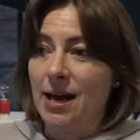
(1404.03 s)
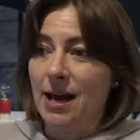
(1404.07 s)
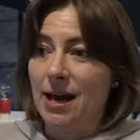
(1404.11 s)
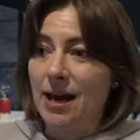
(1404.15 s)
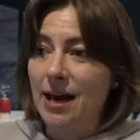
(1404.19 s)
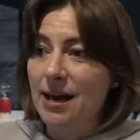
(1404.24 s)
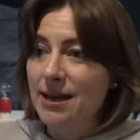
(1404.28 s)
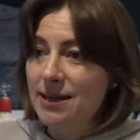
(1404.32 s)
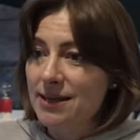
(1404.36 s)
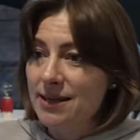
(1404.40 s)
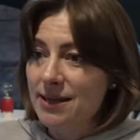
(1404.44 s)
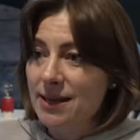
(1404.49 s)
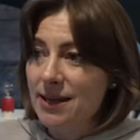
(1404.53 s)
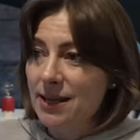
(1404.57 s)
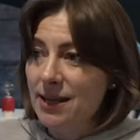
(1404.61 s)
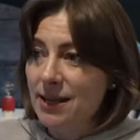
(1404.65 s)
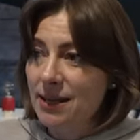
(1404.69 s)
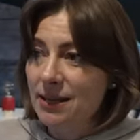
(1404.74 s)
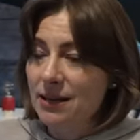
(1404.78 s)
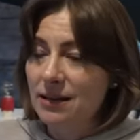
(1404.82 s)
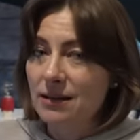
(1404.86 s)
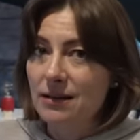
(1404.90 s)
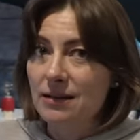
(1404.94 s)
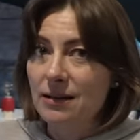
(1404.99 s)
And
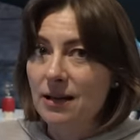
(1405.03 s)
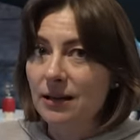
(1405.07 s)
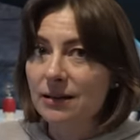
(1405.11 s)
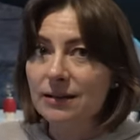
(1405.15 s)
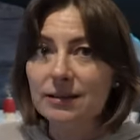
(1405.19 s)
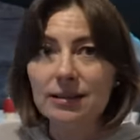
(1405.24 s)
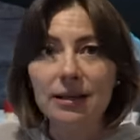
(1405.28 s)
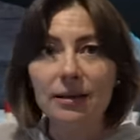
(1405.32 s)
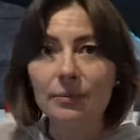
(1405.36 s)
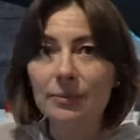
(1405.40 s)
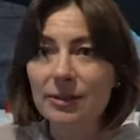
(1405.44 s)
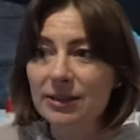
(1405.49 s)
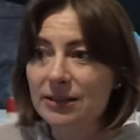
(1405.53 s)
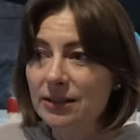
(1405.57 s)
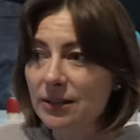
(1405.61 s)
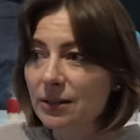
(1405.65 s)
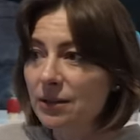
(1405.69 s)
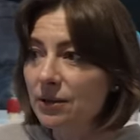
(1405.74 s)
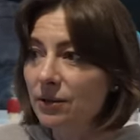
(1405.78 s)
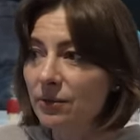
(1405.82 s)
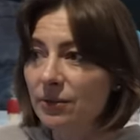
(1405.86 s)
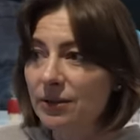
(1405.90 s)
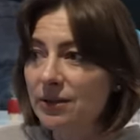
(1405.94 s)
then next time we see you,